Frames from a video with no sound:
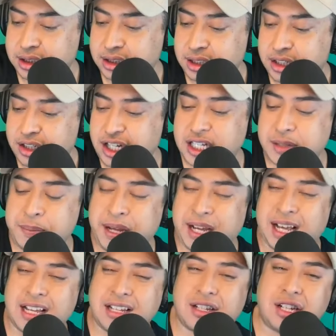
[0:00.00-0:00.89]
just
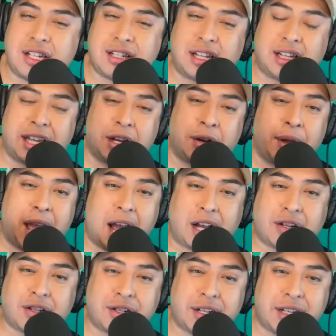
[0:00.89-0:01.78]
because she's a little
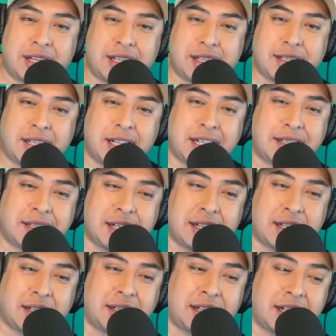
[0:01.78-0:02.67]
extra this
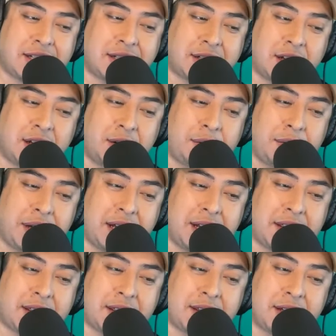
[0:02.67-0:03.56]
season, let's go
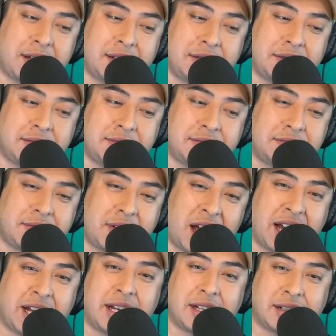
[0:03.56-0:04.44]
with
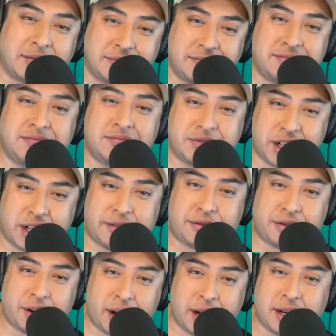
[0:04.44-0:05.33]
Aydin,
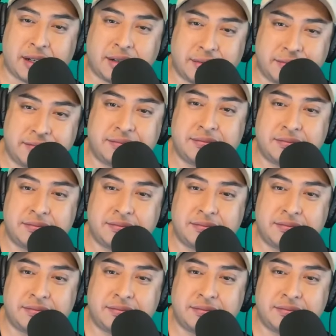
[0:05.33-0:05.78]
Jennifer Aydin.